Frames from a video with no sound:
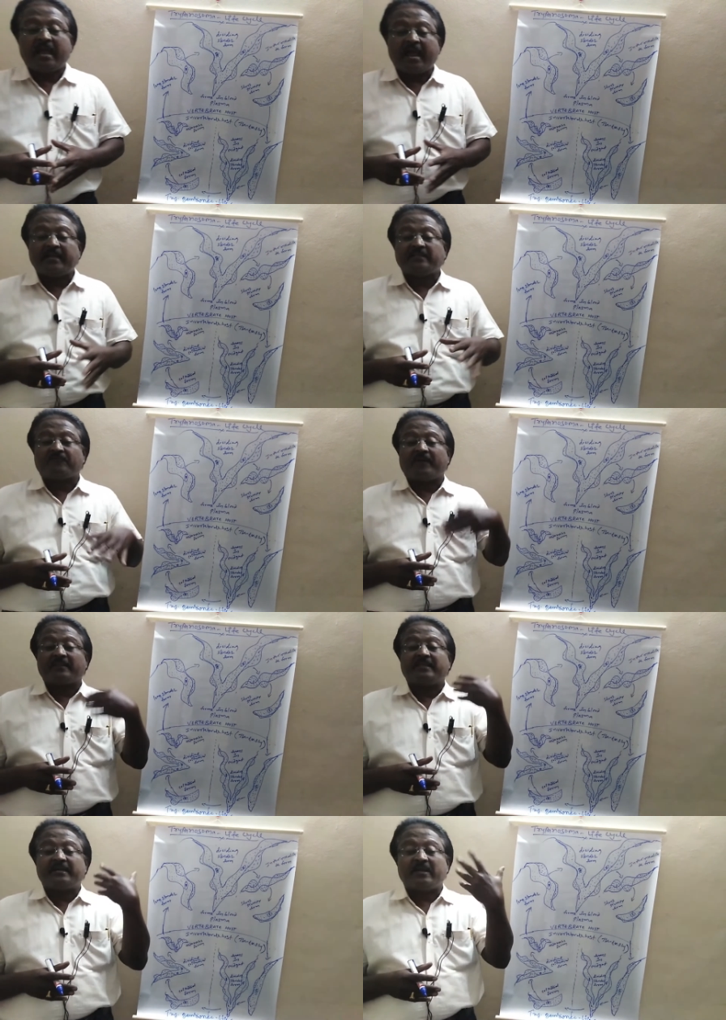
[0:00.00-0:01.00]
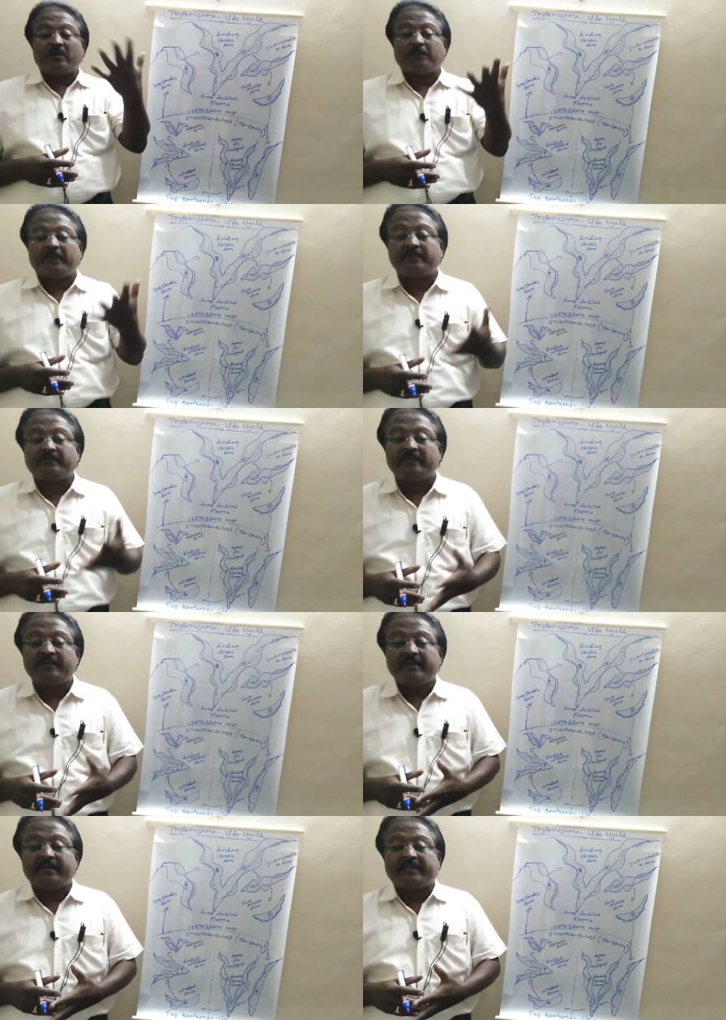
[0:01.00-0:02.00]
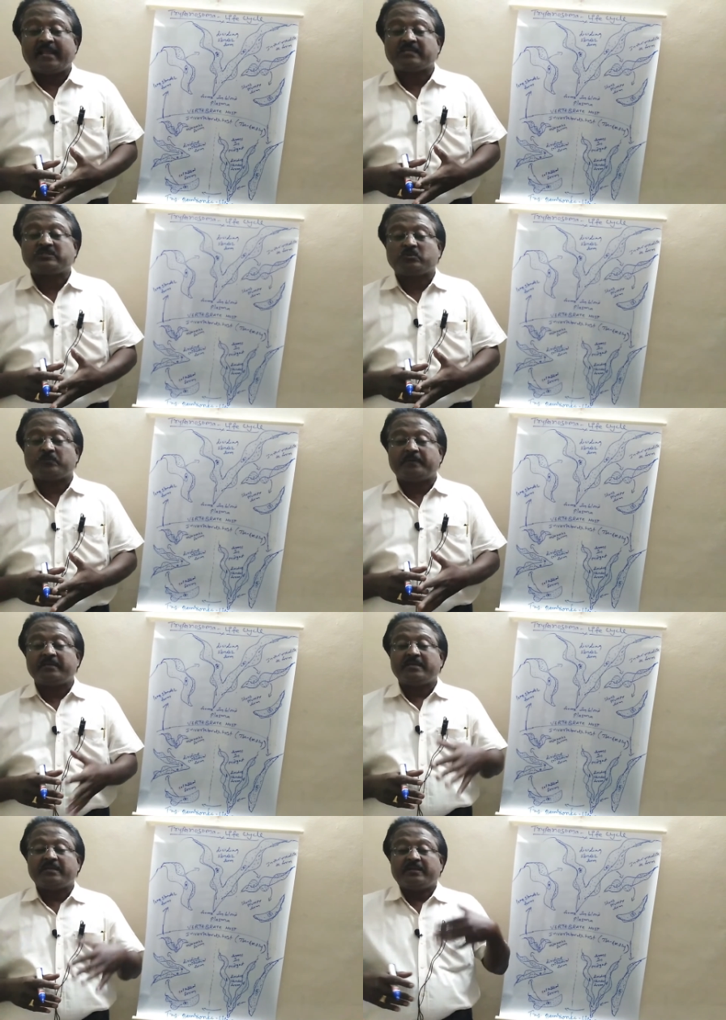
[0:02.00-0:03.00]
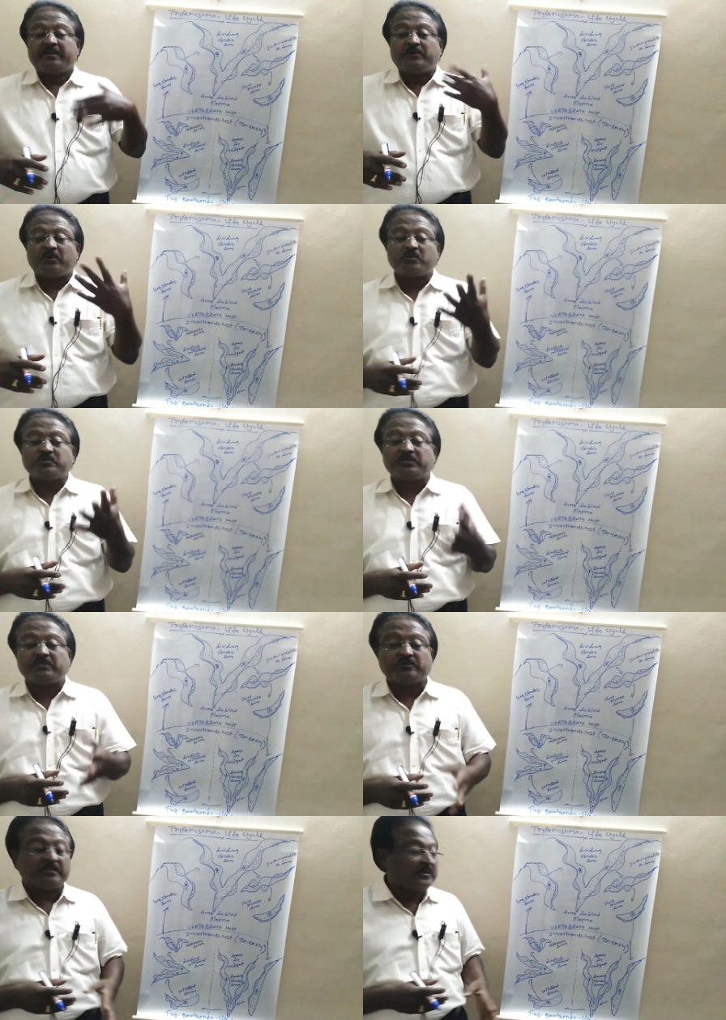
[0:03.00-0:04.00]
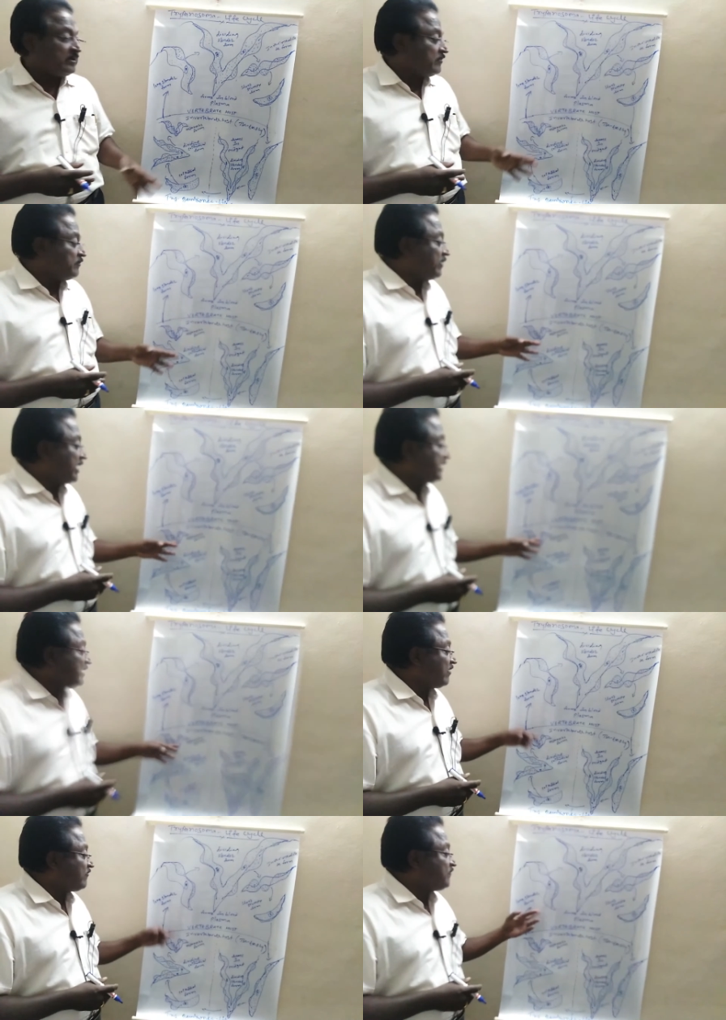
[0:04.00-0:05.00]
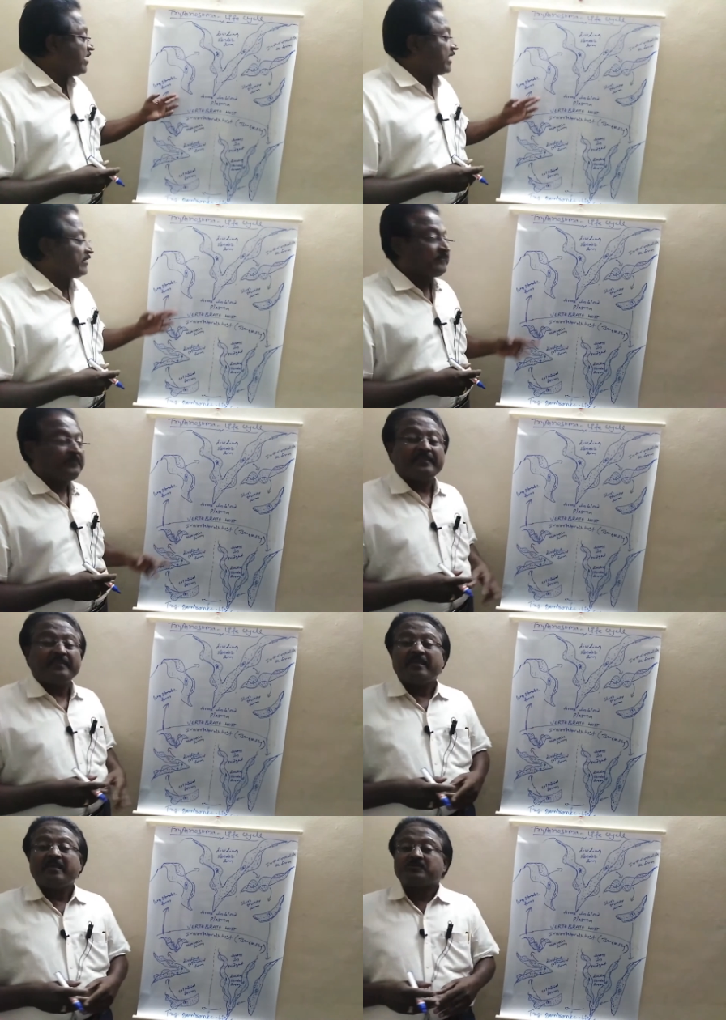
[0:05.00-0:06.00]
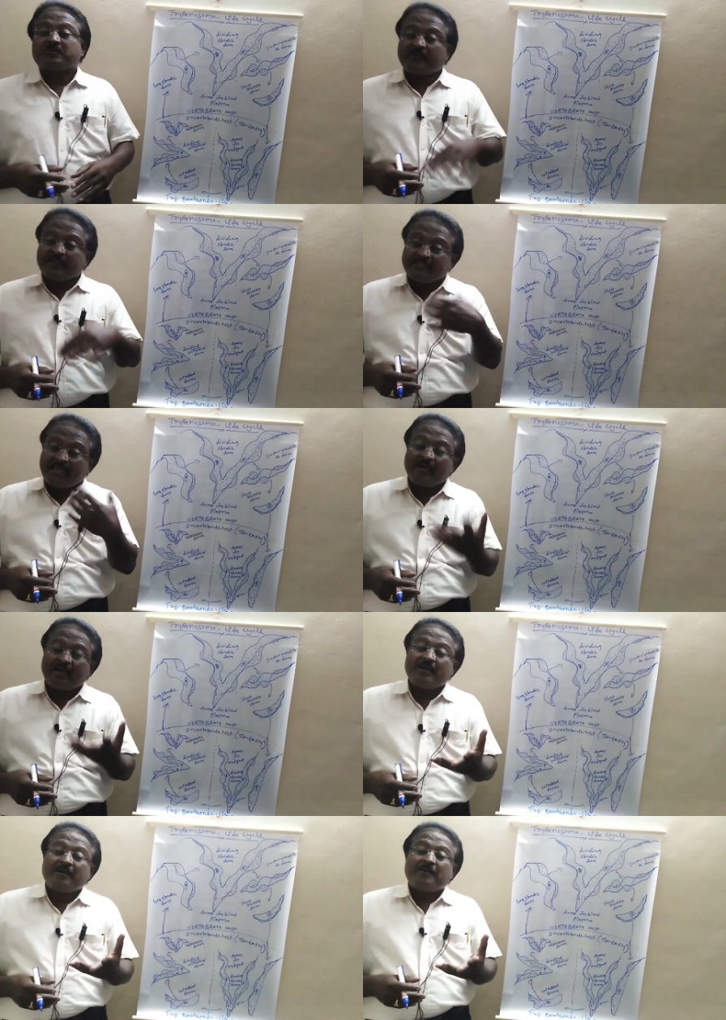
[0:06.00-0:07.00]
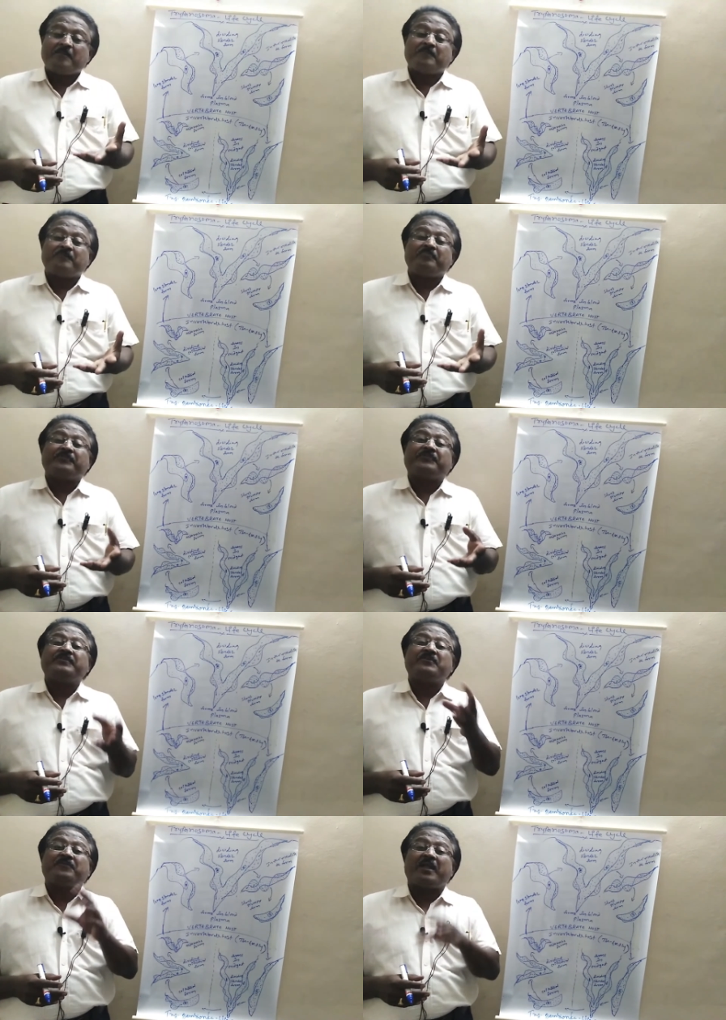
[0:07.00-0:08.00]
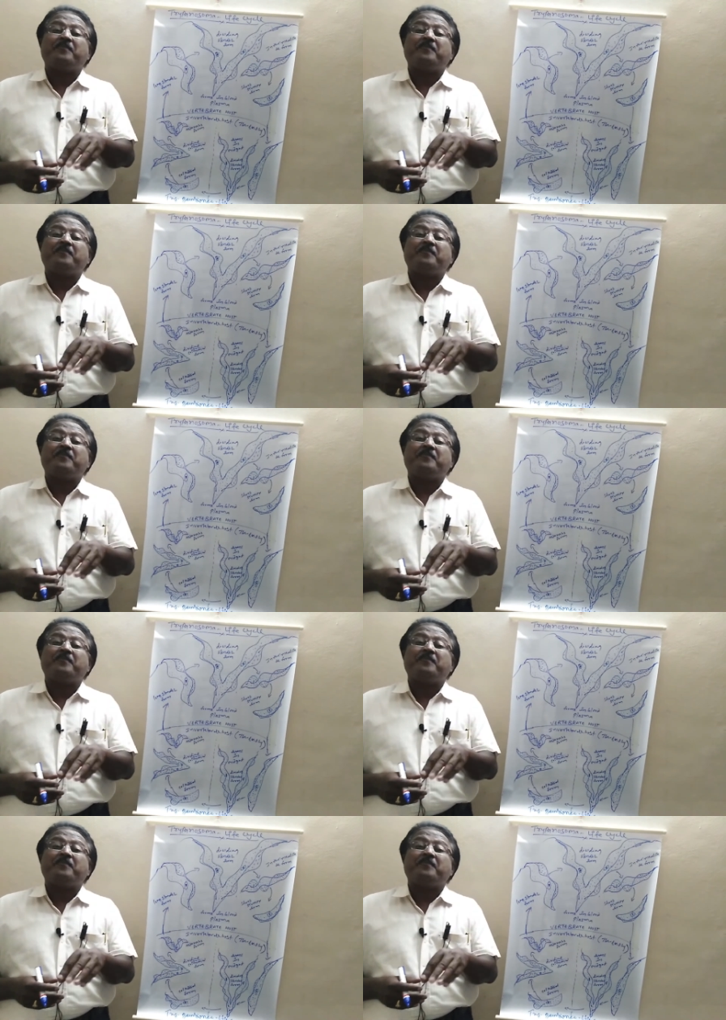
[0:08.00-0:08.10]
and the further development it has to be introduced into the blood of man. So when the CC fly